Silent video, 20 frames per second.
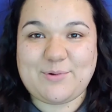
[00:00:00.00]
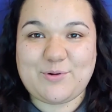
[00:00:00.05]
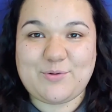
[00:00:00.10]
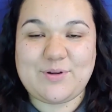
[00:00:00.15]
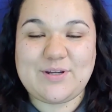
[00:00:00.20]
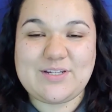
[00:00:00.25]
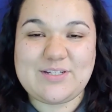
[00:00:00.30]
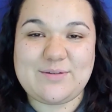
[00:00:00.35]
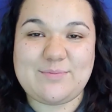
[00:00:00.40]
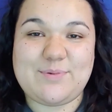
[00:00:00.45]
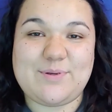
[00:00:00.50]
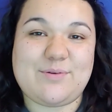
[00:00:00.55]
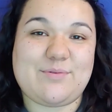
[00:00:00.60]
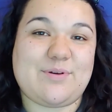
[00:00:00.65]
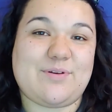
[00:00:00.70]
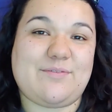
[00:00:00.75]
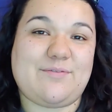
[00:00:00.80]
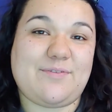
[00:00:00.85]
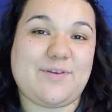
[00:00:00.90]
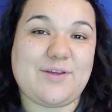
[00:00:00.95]
going to be
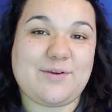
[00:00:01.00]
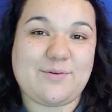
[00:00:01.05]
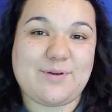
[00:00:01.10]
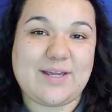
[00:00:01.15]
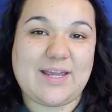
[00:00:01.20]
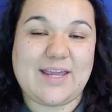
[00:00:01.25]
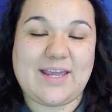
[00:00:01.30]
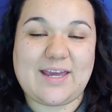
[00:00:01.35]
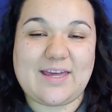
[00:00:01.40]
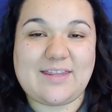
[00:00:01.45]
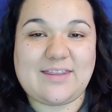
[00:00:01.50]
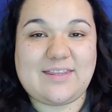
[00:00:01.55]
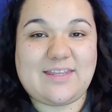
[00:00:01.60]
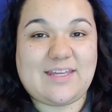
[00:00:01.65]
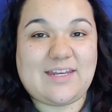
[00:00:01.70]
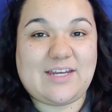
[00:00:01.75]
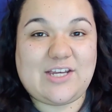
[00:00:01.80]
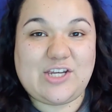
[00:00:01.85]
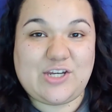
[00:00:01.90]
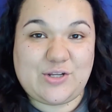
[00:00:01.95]
reviewing
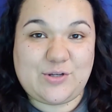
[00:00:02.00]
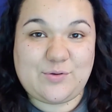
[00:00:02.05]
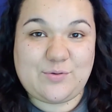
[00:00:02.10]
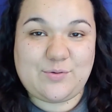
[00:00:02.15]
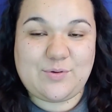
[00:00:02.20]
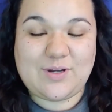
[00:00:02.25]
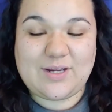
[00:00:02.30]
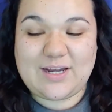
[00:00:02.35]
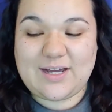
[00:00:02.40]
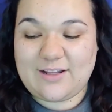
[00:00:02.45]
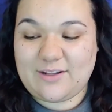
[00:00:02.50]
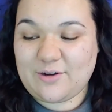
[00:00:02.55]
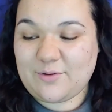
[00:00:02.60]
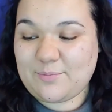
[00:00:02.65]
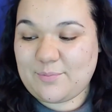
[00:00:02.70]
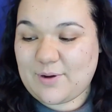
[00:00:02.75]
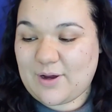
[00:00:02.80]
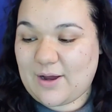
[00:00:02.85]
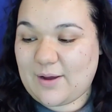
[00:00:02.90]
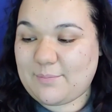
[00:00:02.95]
the new
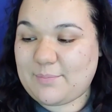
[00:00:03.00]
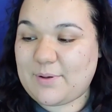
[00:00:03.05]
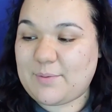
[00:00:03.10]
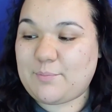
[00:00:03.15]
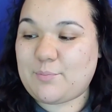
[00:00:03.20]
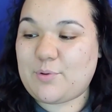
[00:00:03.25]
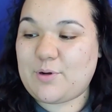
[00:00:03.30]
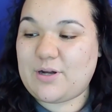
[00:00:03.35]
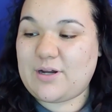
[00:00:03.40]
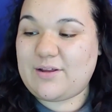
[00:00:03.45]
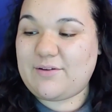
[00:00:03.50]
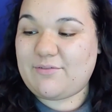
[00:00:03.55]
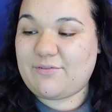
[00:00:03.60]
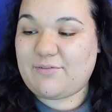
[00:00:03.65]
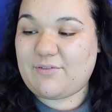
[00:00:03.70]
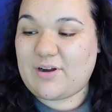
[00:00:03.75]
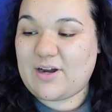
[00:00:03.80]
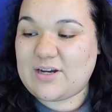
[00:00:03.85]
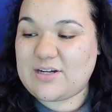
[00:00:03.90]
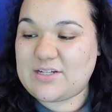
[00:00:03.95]
Colourpop Pretty
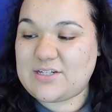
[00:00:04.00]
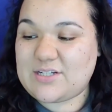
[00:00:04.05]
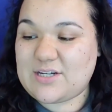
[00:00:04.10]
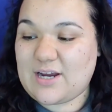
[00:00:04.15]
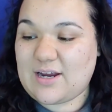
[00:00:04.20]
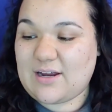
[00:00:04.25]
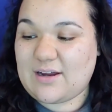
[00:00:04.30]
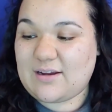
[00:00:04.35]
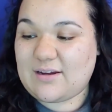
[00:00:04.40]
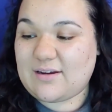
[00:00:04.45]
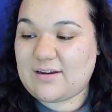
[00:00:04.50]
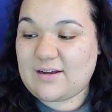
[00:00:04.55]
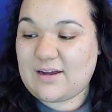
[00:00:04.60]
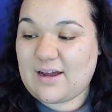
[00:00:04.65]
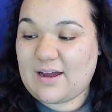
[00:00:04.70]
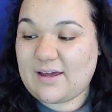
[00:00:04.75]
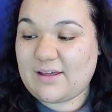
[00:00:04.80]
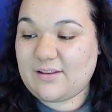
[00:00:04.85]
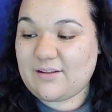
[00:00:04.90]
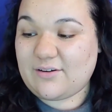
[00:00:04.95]
Fresh
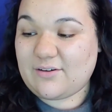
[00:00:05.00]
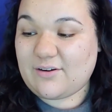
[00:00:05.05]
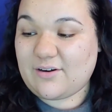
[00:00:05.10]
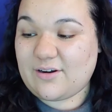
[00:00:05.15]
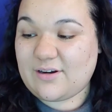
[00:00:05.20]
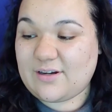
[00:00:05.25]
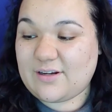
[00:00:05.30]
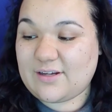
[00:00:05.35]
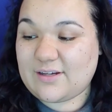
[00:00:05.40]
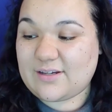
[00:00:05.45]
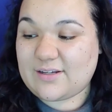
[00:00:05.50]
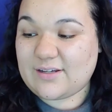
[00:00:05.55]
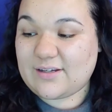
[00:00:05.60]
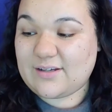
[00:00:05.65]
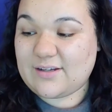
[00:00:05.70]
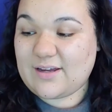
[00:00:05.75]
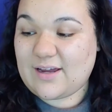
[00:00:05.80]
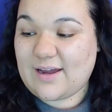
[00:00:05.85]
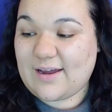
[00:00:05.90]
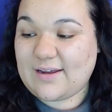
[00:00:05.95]
Hyaluronic
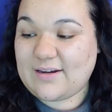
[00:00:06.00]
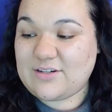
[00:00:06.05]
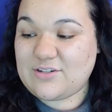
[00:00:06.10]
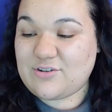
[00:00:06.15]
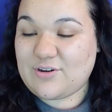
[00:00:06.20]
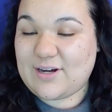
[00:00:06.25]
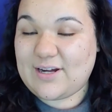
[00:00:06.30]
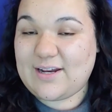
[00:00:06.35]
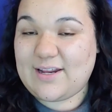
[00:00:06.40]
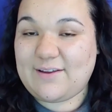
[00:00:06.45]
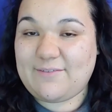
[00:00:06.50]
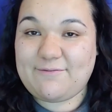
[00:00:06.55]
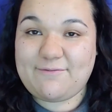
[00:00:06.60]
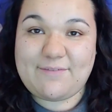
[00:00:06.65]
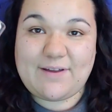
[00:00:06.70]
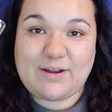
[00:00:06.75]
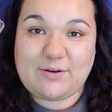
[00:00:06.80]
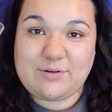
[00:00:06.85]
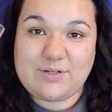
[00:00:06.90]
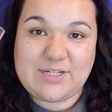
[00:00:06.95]
Hydrating
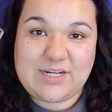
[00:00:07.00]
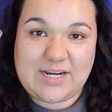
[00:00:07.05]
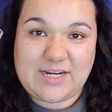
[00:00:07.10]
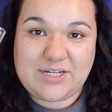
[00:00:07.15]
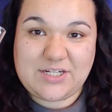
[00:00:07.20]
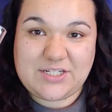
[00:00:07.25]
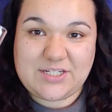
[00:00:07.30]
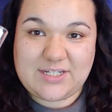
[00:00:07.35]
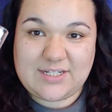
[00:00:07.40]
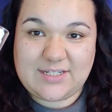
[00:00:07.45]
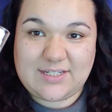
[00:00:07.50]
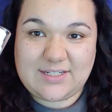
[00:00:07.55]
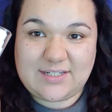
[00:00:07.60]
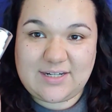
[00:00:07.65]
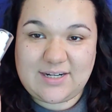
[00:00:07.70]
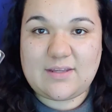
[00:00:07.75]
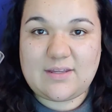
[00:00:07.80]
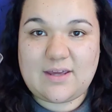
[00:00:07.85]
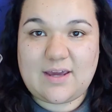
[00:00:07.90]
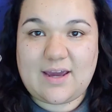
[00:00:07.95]
Foundation.
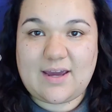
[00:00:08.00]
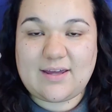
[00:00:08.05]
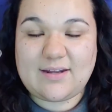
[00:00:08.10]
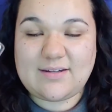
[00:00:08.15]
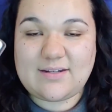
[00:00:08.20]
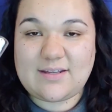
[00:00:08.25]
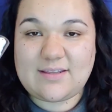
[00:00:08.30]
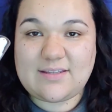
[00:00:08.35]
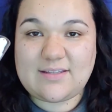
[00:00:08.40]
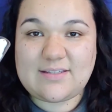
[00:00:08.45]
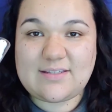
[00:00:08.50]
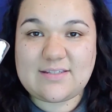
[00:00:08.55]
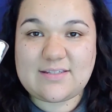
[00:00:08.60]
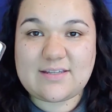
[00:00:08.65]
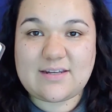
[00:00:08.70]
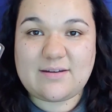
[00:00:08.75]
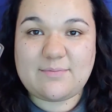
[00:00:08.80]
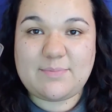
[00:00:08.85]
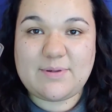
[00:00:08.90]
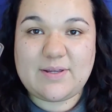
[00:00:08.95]
And this is
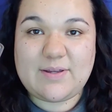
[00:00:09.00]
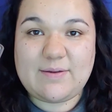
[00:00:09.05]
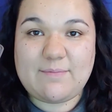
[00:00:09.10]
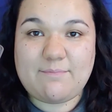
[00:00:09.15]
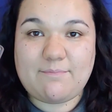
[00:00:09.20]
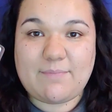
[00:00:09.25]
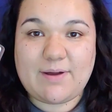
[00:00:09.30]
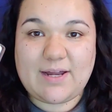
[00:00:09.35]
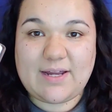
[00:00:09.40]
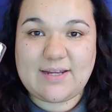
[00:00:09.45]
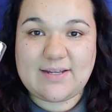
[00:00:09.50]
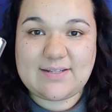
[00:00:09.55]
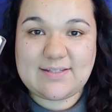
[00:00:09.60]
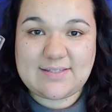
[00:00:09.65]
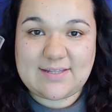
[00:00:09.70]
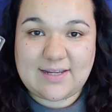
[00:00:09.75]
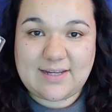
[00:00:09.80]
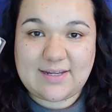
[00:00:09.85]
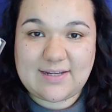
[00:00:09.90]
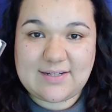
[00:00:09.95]
going to be my
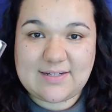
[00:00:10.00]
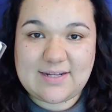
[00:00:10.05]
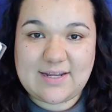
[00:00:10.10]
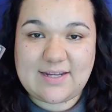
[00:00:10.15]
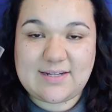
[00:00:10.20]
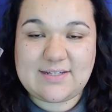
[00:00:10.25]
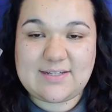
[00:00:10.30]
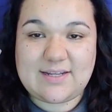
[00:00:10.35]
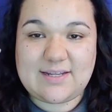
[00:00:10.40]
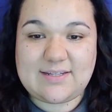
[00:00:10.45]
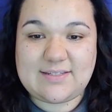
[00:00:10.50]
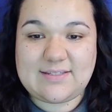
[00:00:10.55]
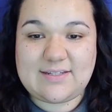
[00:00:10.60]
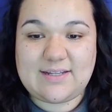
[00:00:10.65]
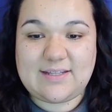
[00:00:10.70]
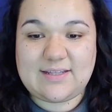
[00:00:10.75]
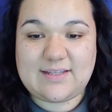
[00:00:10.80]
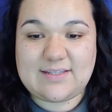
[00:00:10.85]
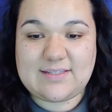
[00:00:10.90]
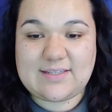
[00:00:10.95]
second day
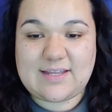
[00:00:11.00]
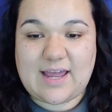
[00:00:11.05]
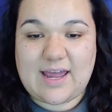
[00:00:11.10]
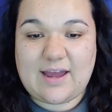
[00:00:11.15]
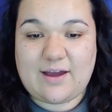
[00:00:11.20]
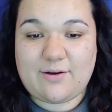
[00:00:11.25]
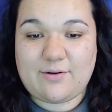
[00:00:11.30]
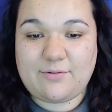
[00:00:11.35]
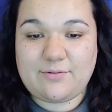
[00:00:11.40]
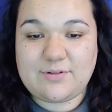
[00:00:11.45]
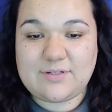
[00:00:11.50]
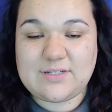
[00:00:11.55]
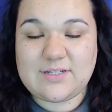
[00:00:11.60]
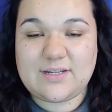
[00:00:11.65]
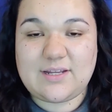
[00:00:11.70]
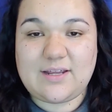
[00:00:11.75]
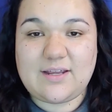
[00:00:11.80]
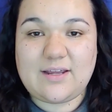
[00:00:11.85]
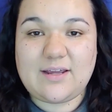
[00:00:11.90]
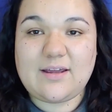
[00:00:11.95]
testing this out.
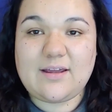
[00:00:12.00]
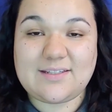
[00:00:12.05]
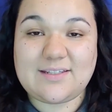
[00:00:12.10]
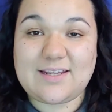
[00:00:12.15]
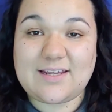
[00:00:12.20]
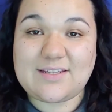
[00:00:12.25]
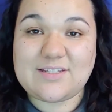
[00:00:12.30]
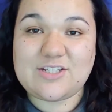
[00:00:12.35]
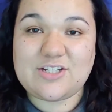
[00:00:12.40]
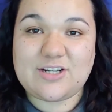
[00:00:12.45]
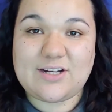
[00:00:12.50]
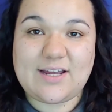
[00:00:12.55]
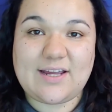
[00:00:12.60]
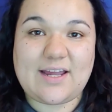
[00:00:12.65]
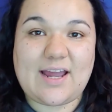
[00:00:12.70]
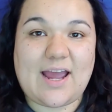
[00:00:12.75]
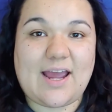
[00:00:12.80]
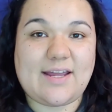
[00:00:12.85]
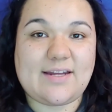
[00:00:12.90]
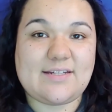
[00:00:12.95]

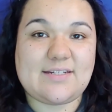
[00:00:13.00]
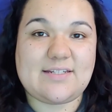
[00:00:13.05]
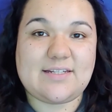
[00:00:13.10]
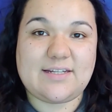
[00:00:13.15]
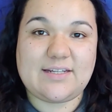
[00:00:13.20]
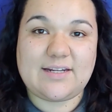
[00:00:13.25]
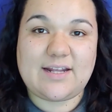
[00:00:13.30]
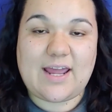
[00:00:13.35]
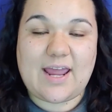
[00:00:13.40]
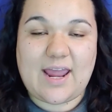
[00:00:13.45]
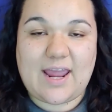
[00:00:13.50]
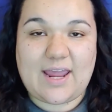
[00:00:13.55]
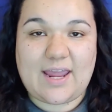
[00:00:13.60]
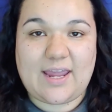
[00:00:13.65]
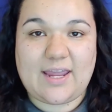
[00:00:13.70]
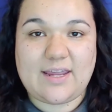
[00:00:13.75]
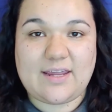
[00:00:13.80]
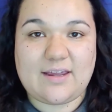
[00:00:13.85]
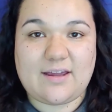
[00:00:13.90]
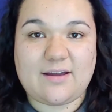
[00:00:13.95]
Yesterday I did
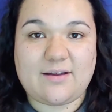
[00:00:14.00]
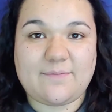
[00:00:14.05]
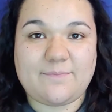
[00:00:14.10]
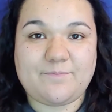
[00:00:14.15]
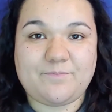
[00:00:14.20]
a